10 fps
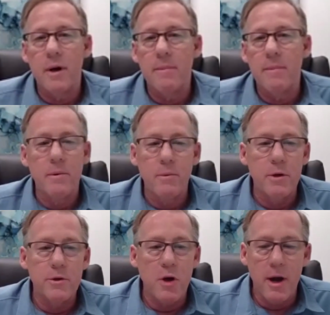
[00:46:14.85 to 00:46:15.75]
I mean,
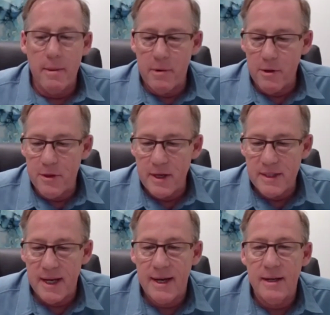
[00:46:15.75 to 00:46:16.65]
when you talk about
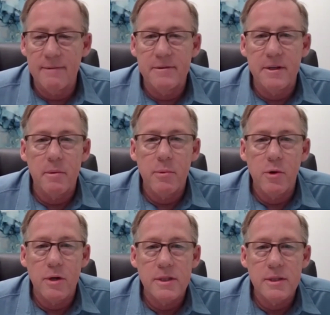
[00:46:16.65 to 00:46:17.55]
things like Clifton
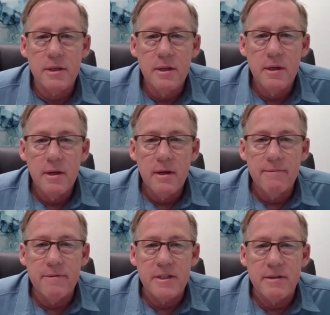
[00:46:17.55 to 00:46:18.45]
reports
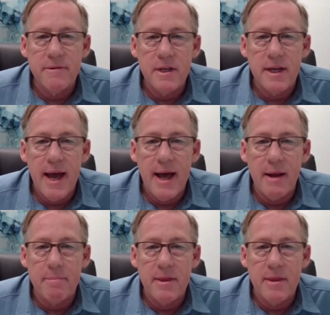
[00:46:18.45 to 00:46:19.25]
vis-a-vis Gallup